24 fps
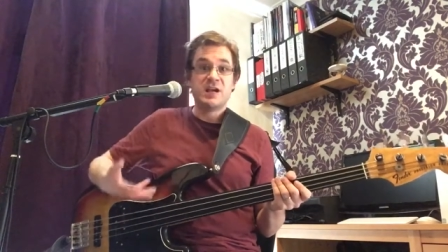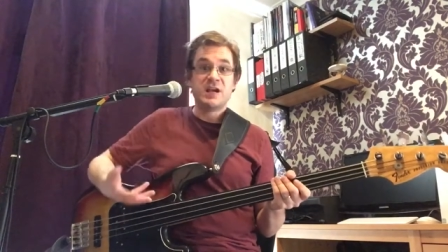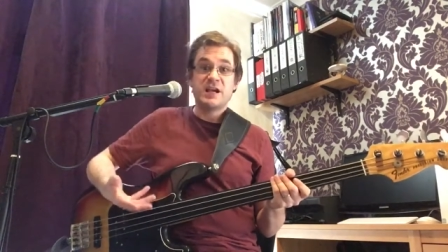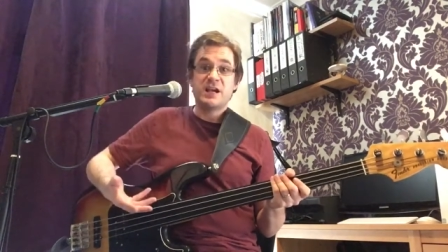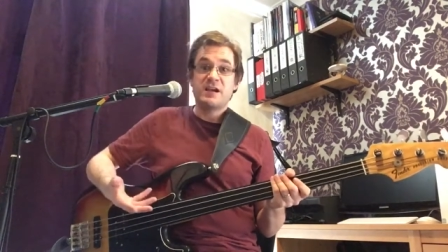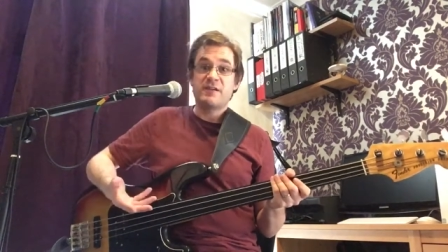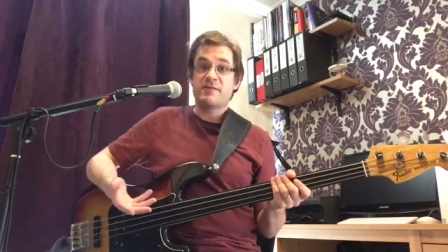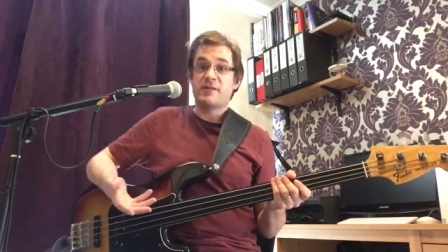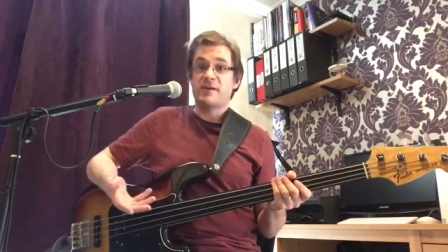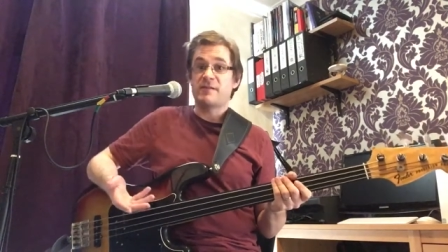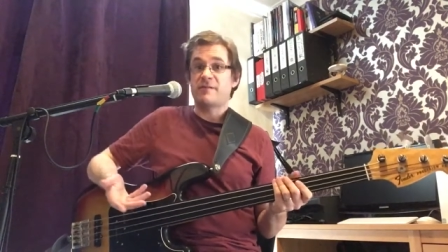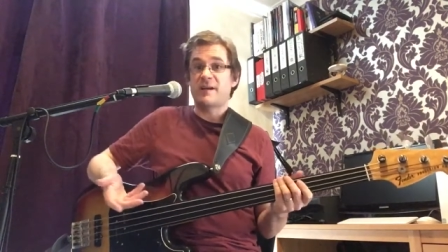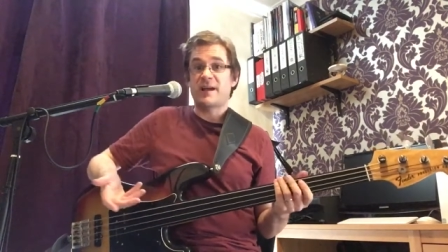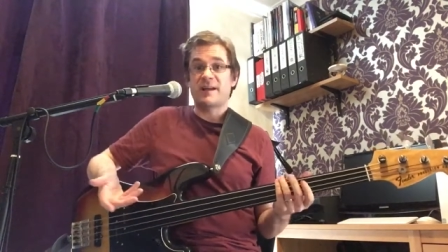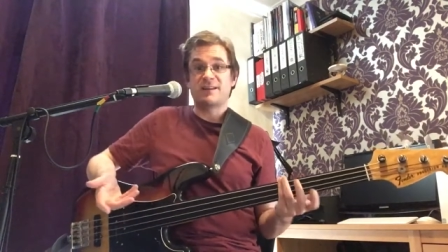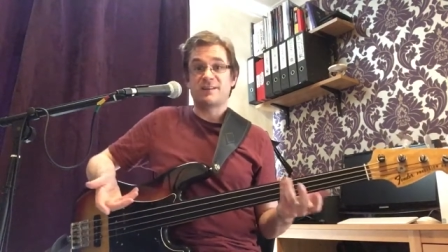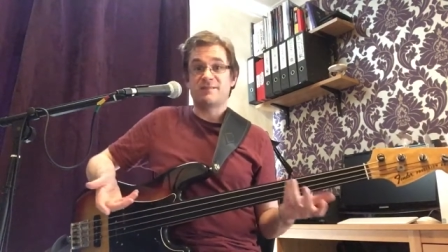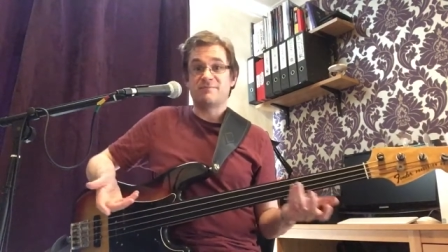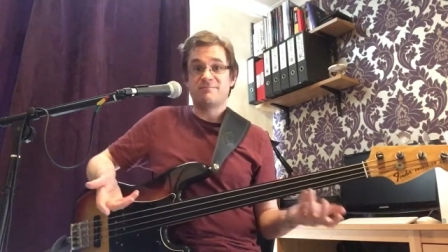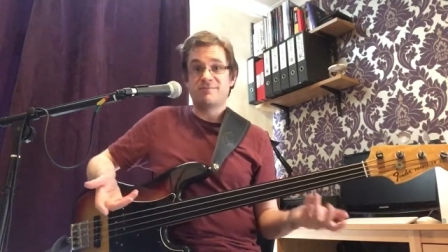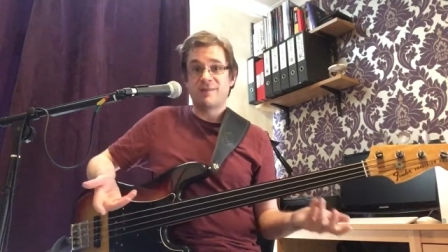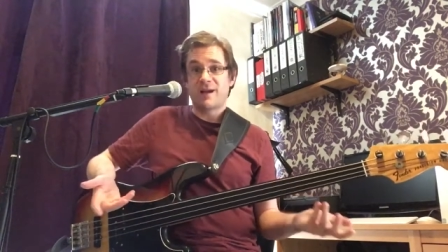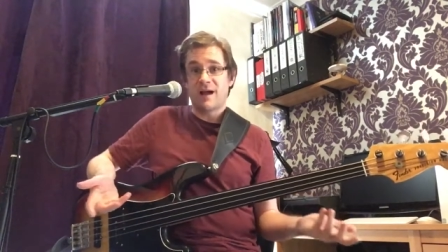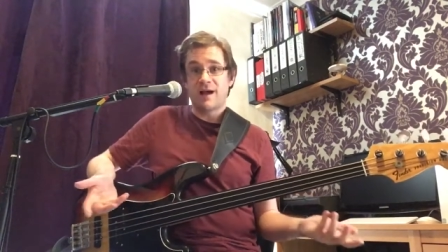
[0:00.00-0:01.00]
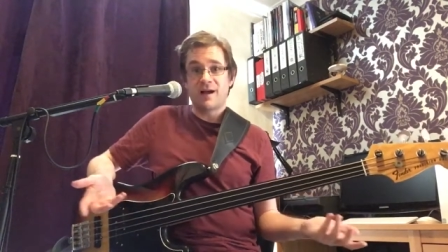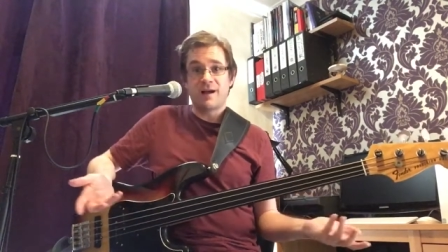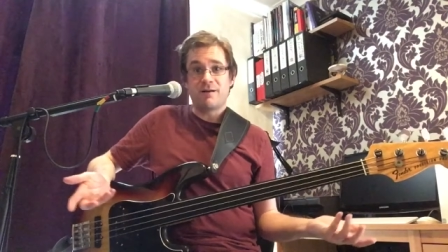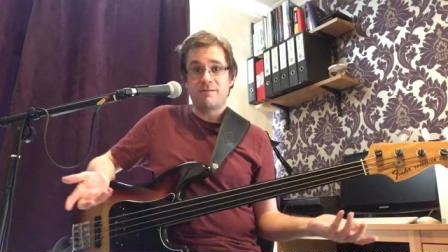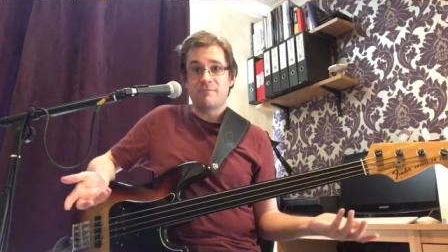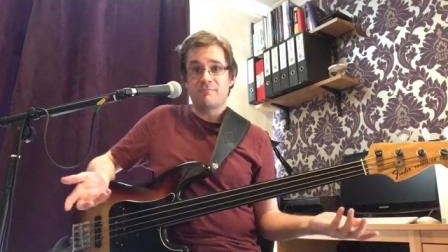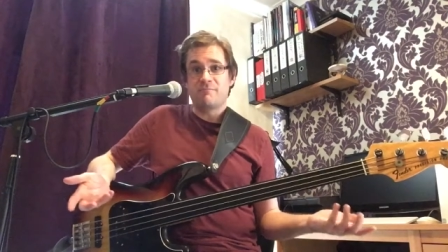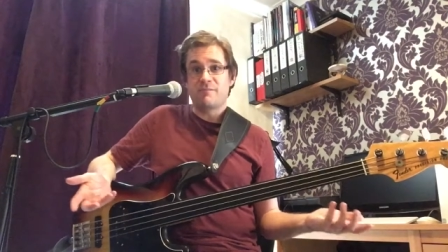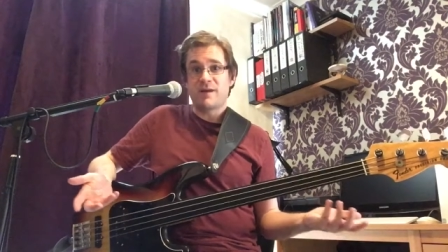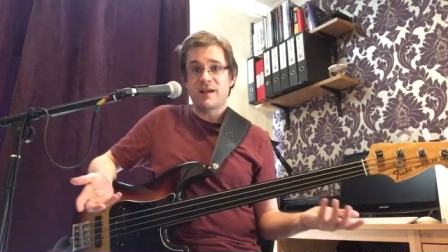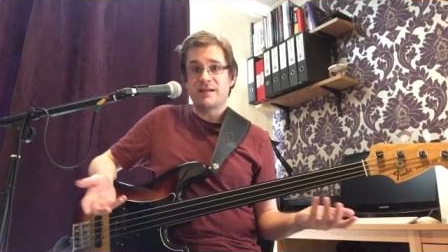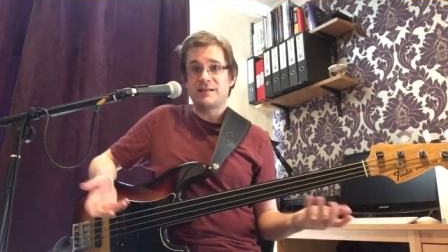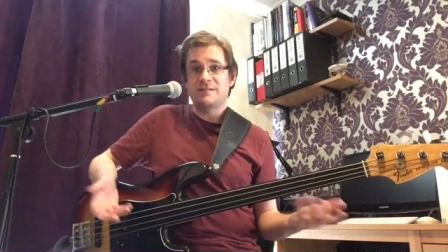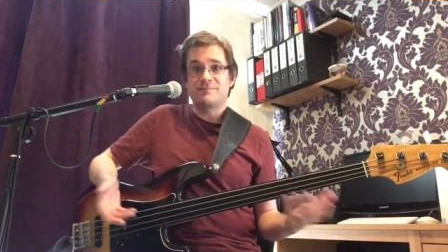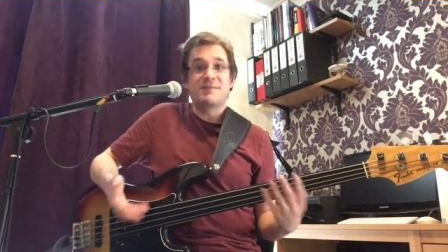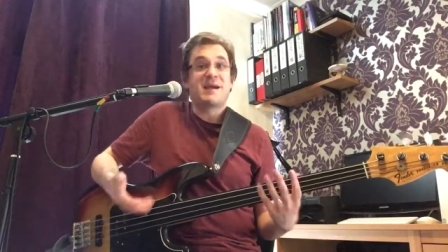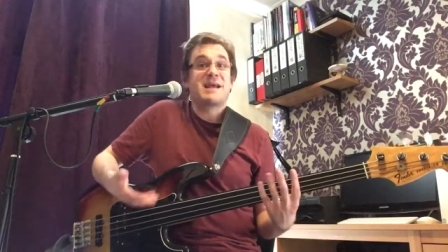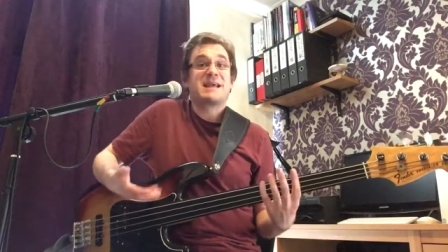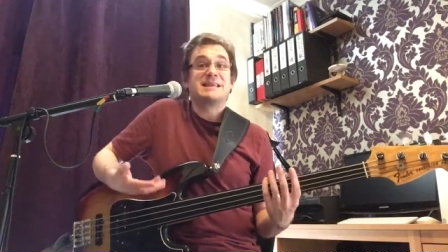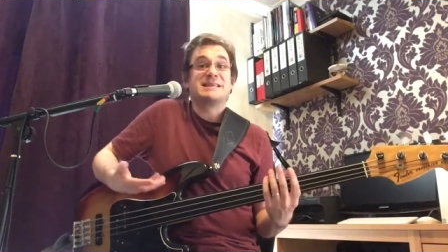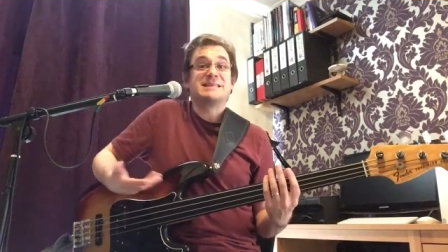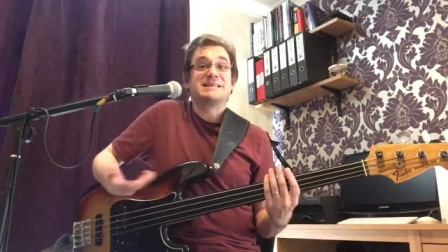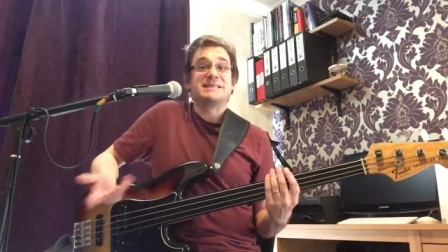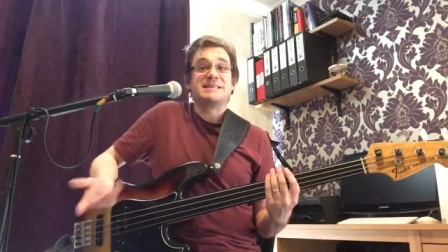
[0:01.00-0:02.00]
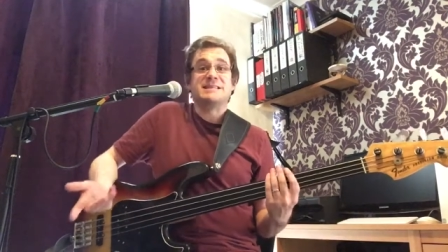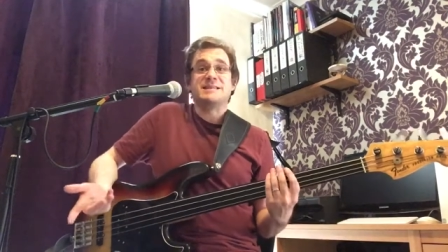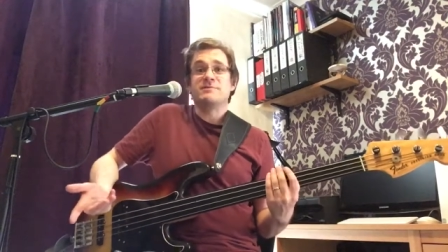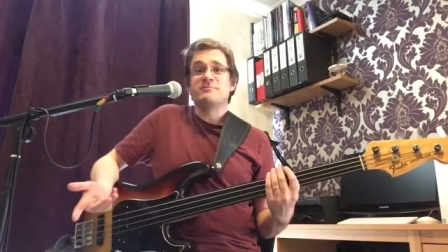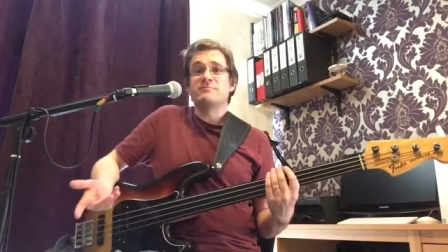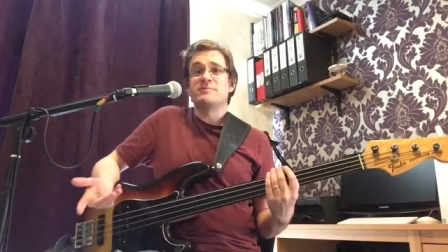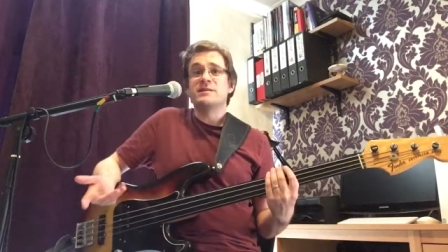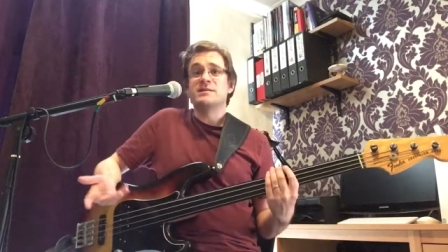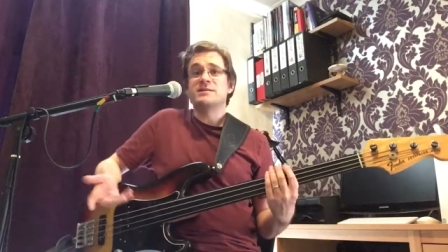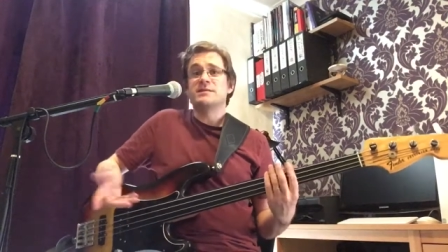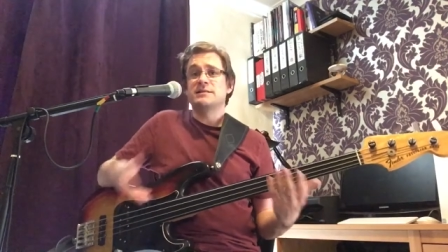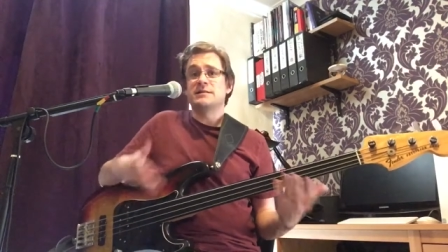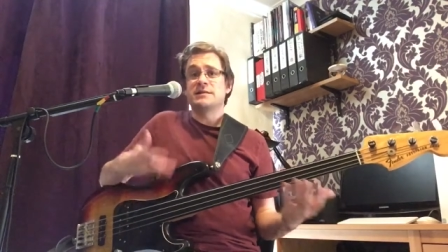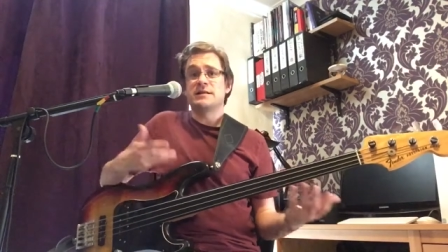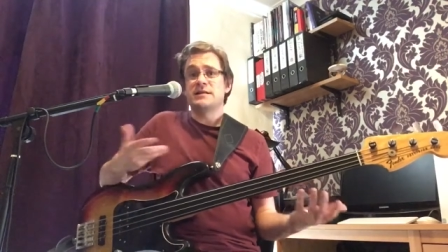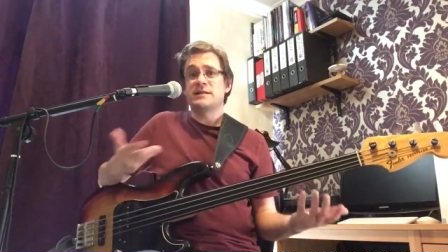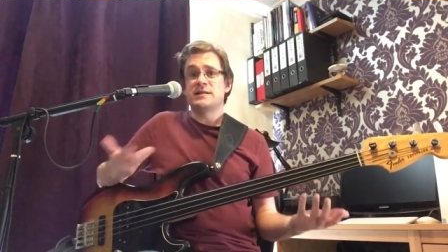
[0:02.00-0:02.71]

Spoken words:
If I've had a bass magazine recently,